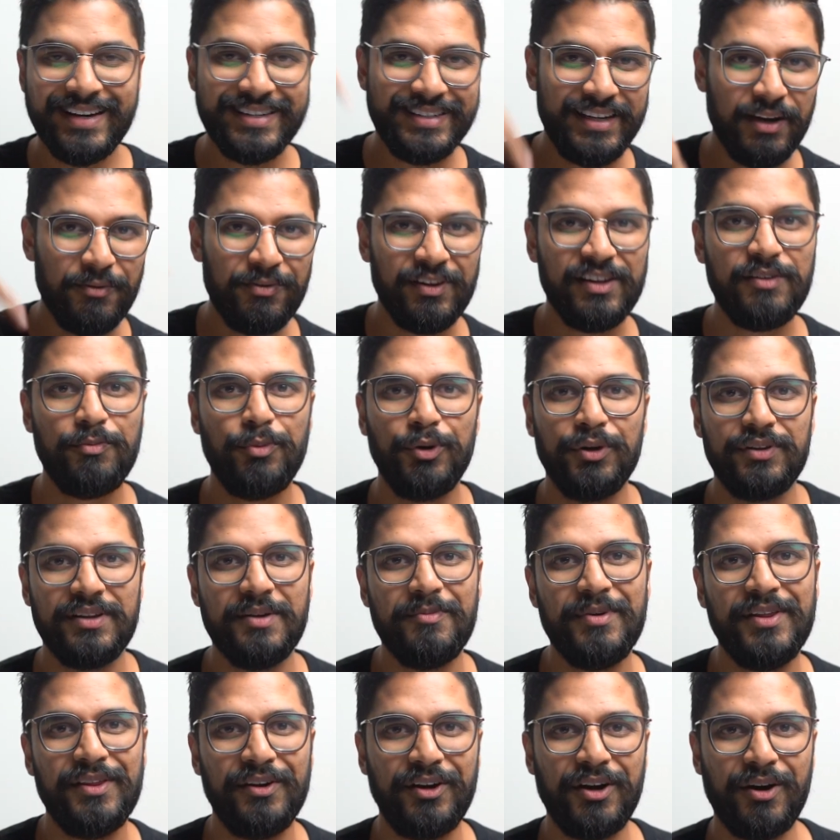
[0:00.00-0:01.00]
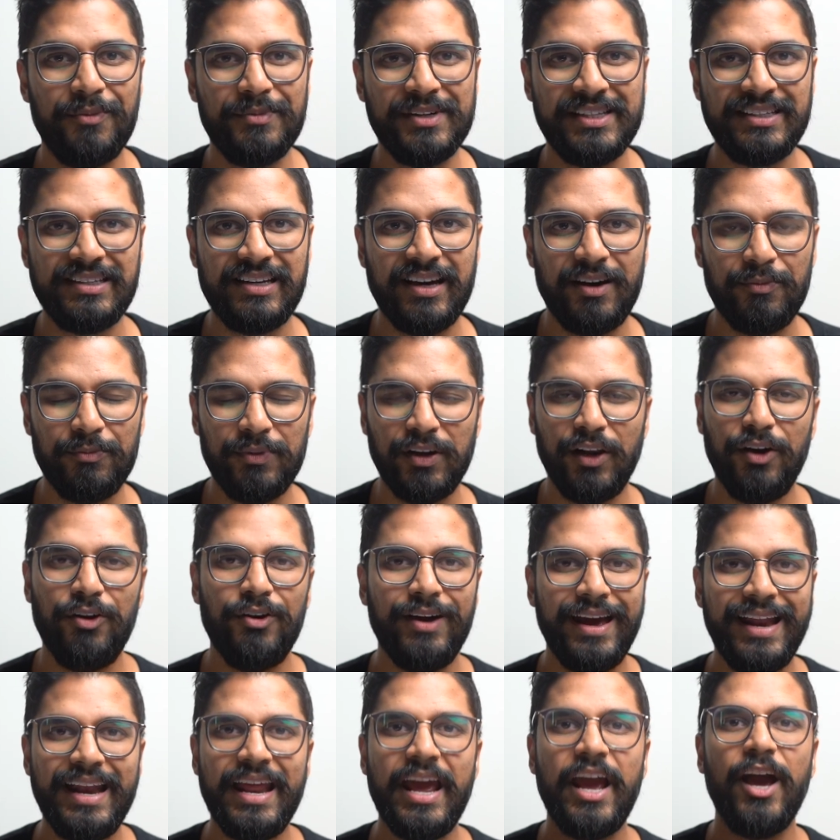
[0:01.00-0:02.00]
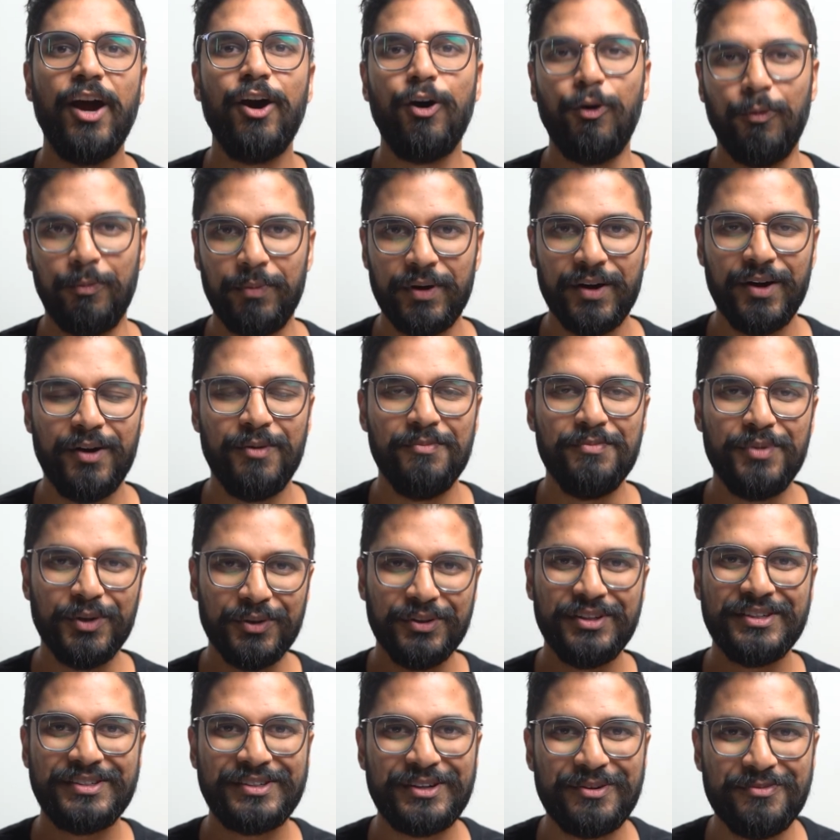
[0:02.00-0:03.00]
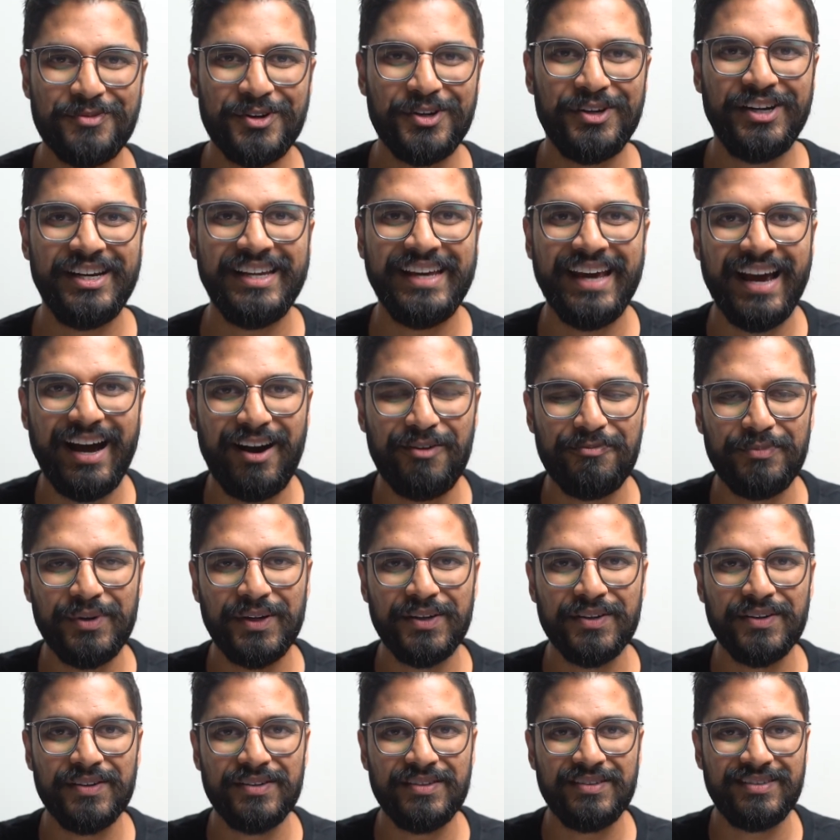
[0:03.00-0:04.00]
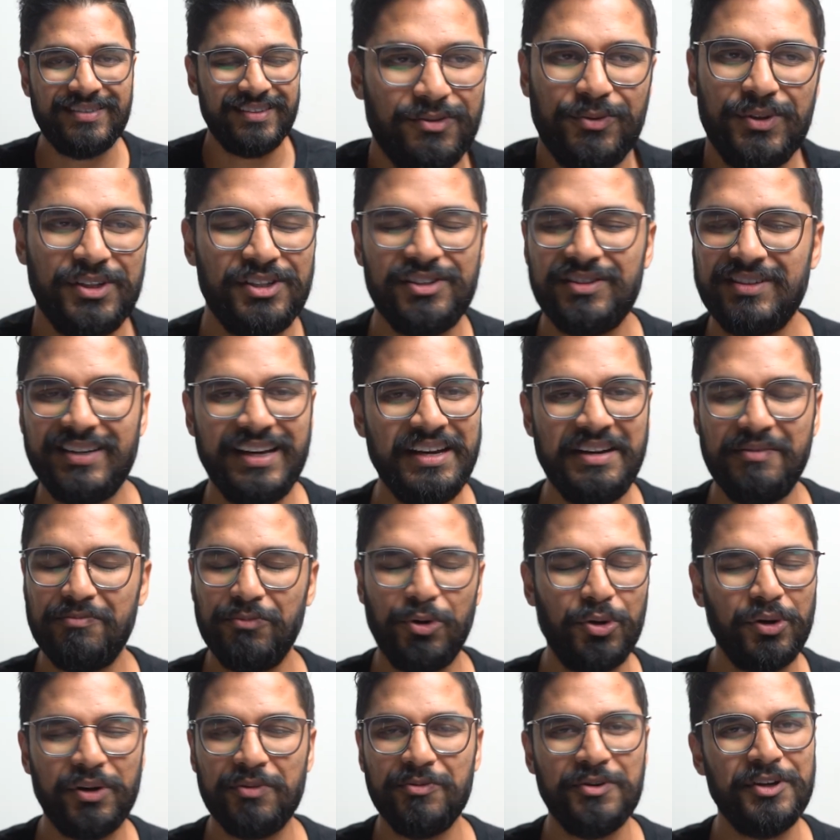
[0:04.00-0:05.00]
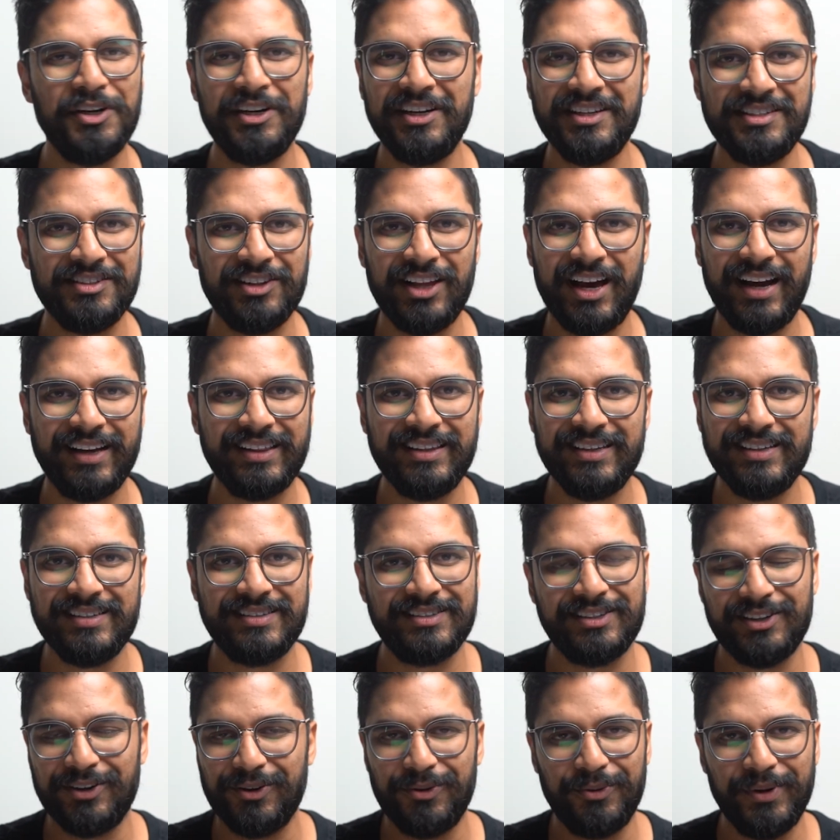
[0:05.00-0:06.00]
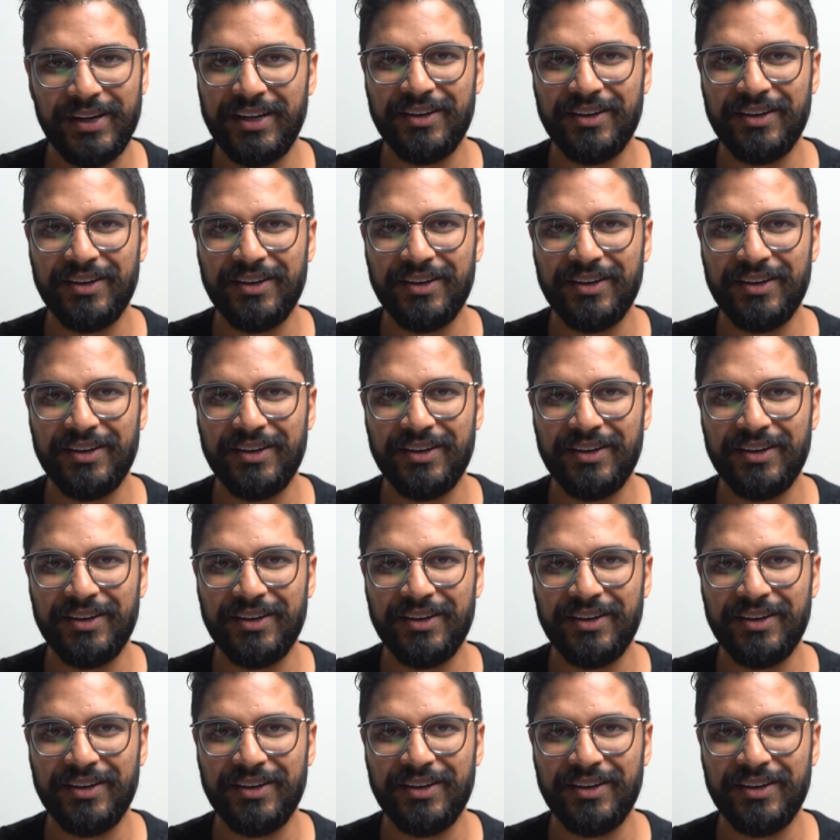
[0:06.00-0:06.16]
definitely put them in the comments down below and help build this community out because we just need more communities like this so we